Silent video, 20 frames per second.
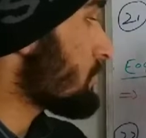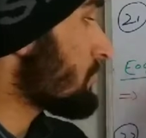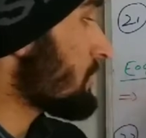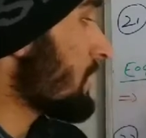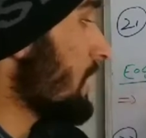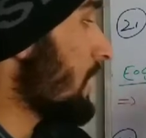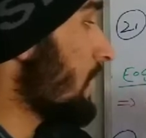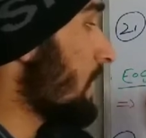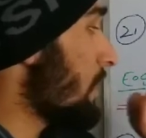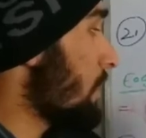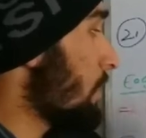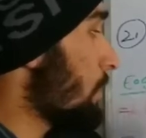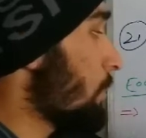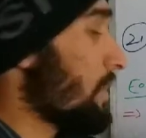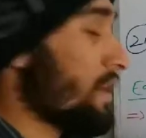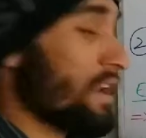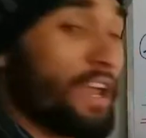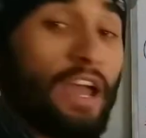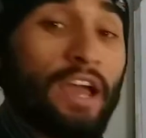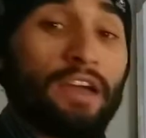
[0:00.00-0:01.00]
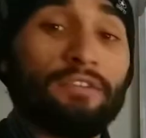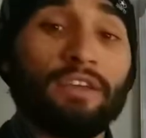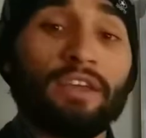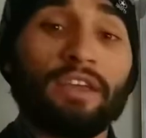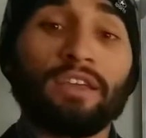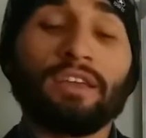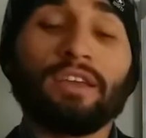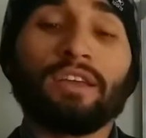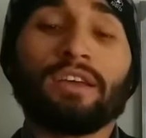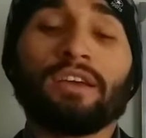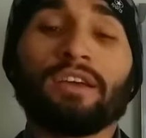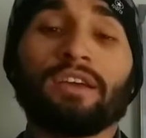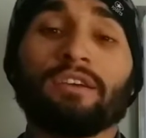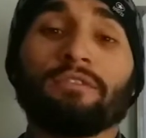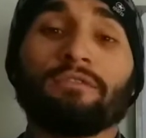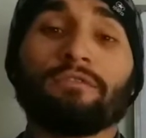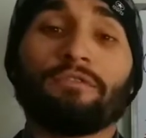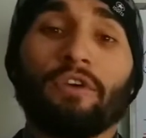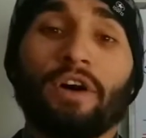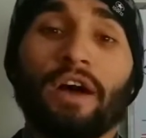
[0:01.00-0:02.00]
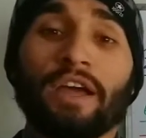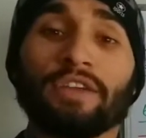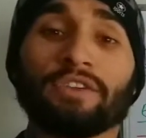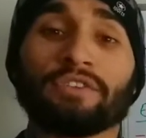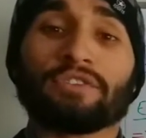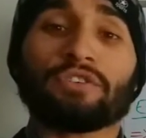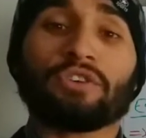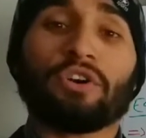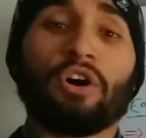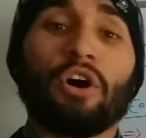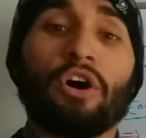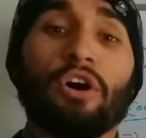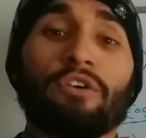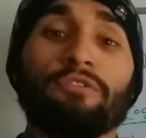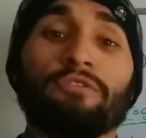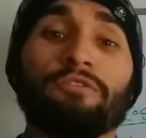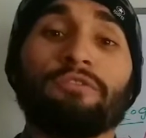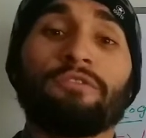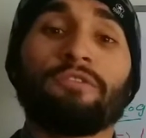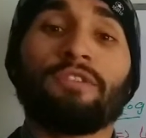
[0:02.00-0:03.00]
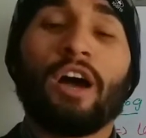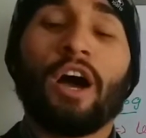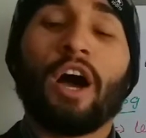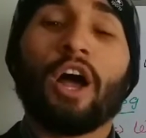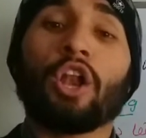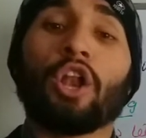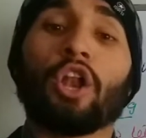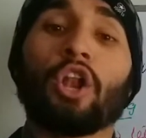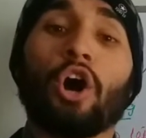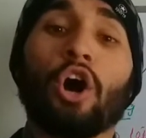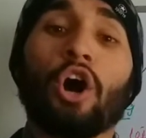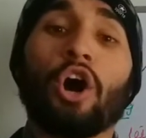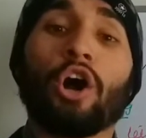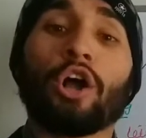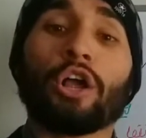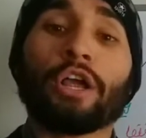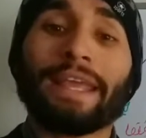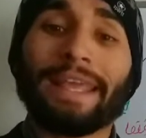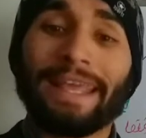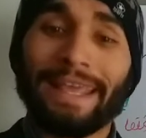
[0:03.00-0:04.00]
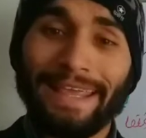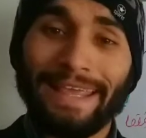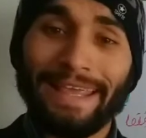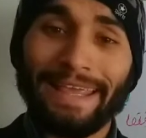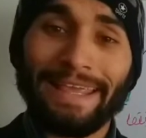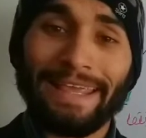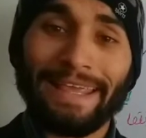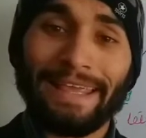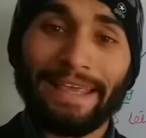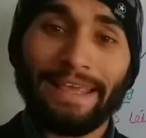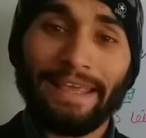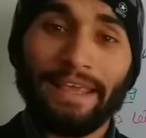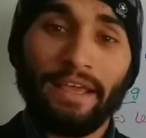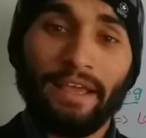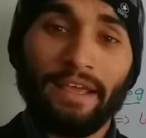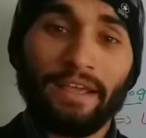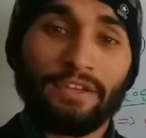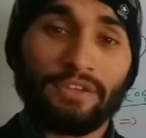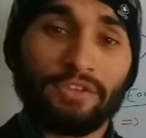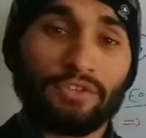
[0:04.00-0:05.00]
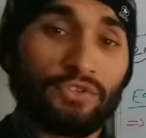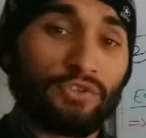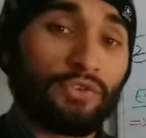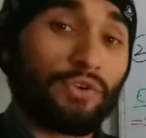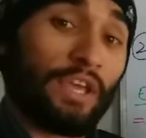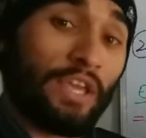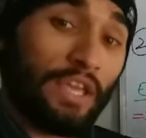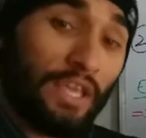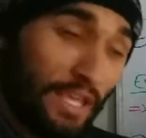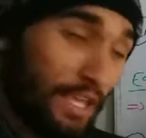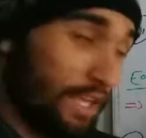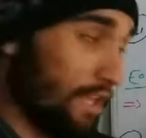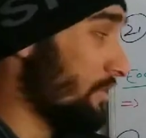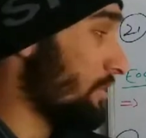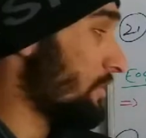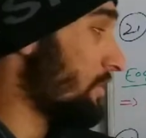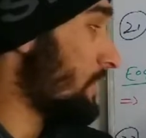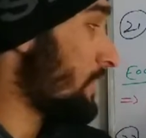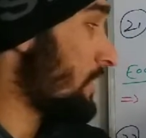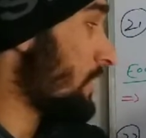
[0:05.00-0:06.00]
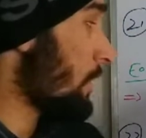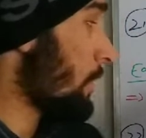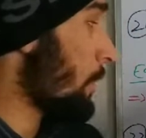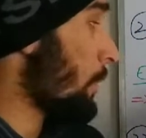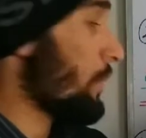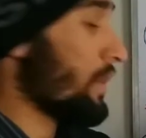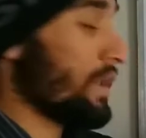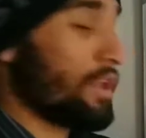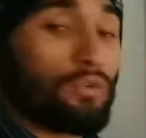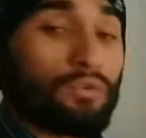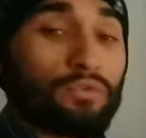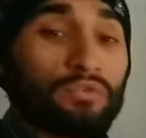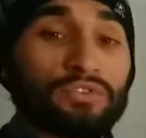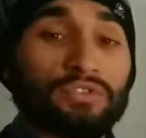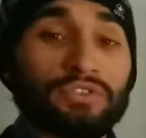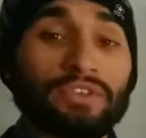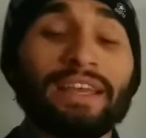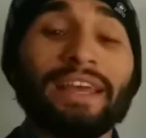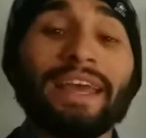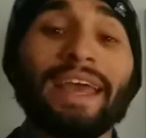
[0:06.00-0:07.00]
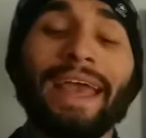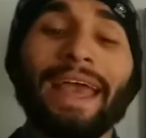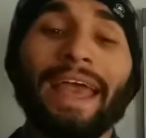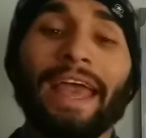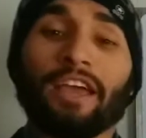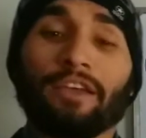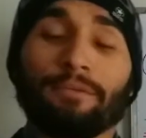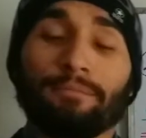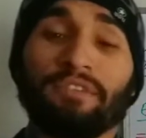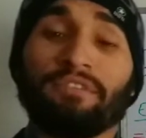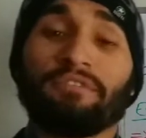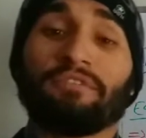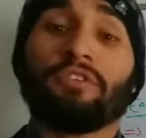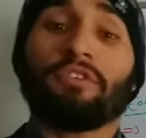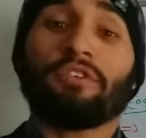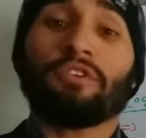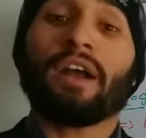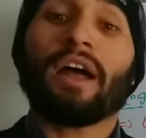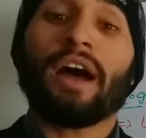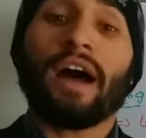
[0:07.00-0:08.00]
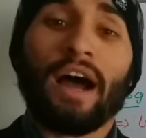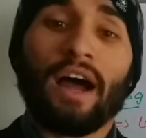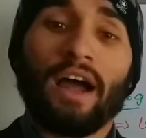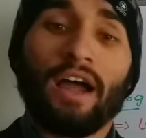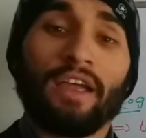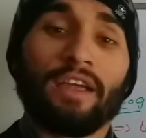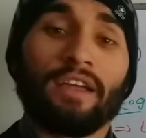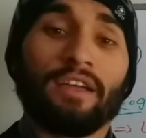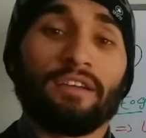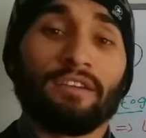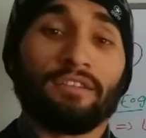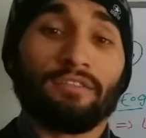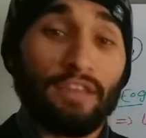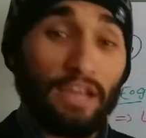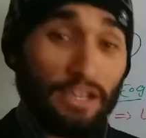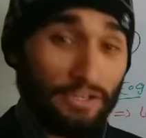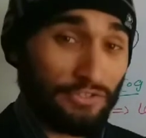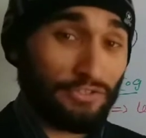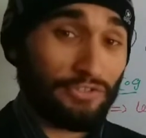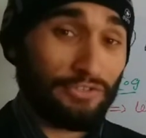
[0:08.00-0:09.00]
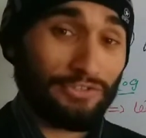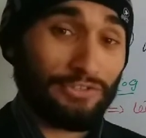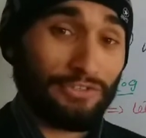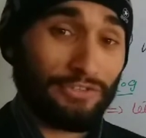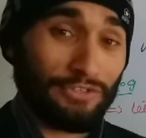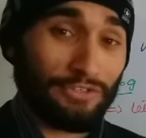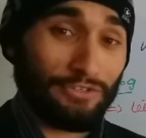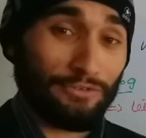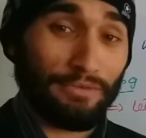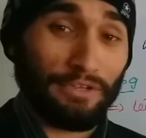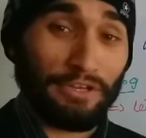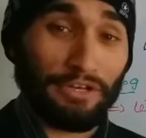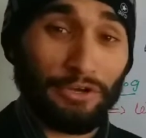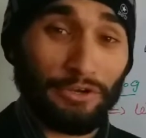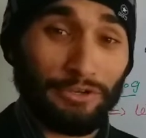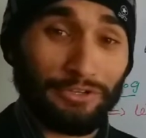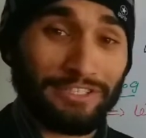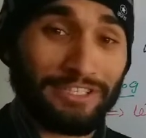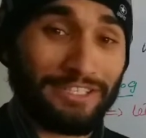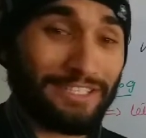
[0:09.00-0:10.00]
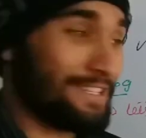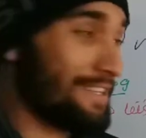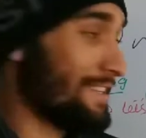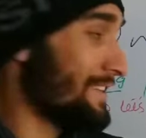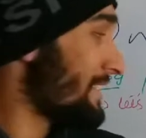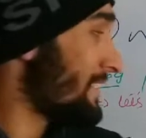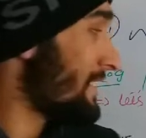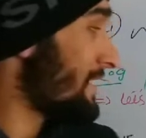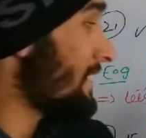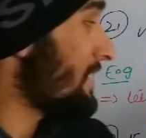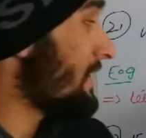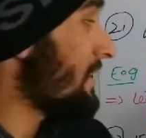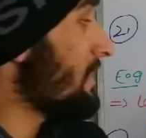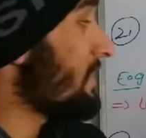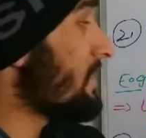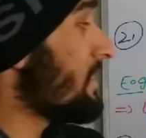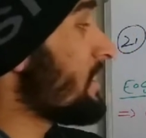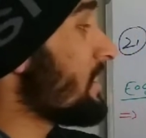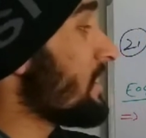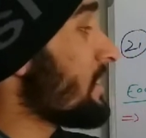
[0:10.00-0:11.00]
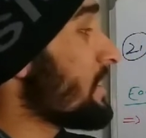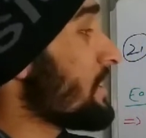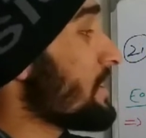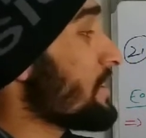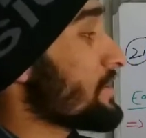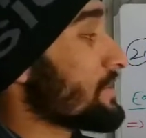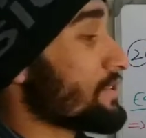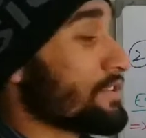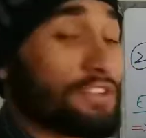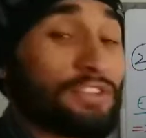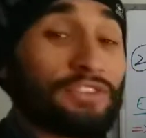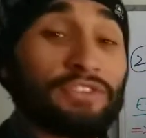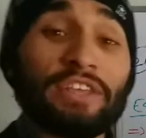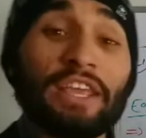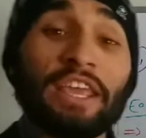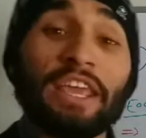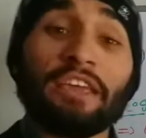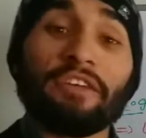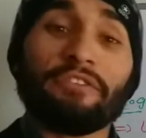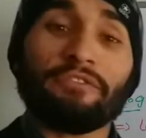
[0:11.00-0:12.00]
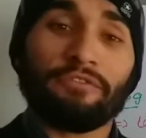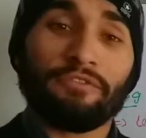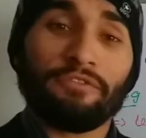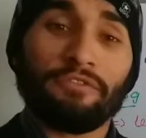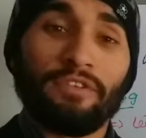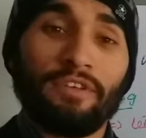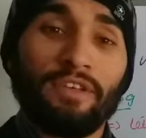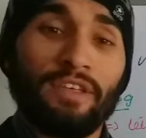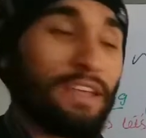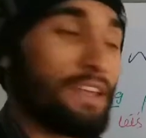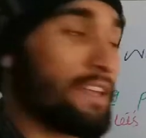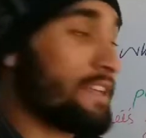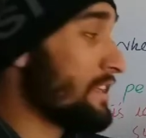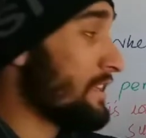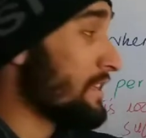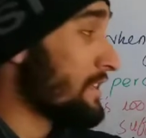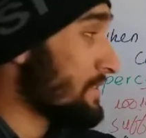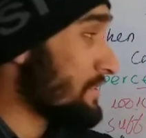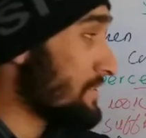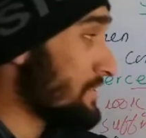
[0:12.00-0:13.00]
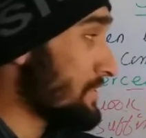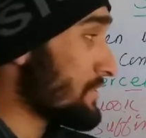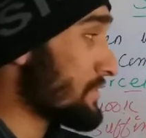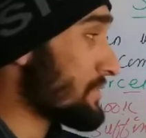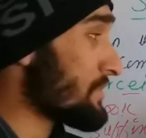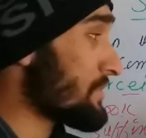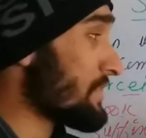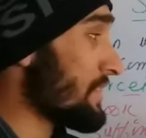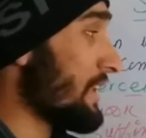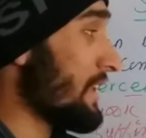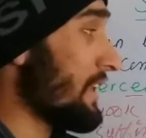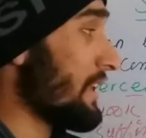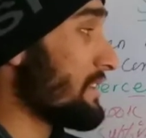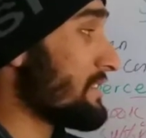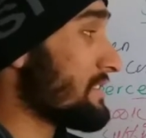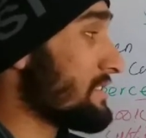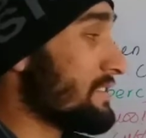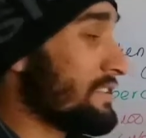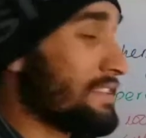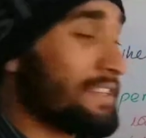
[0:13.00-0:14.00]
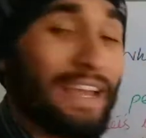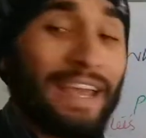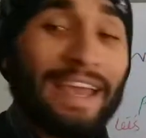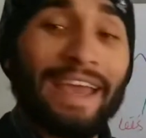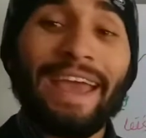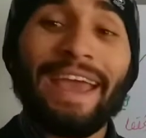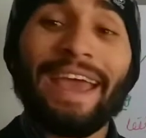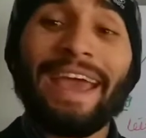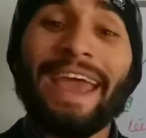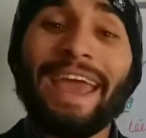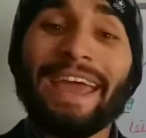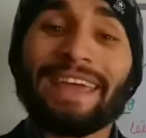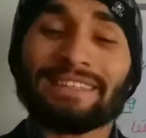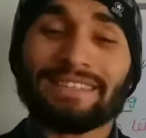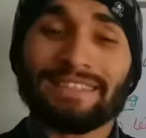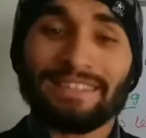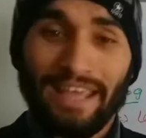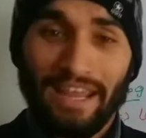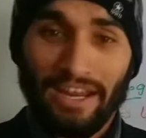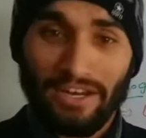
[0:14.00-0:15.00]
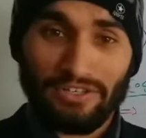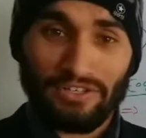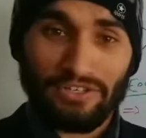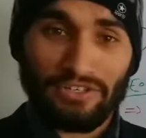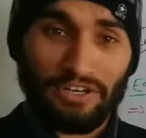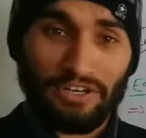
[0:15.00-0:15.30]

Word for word: C, we're having voice of long E. So here we use A before I. That's to be noted. Receive, deceit, etc.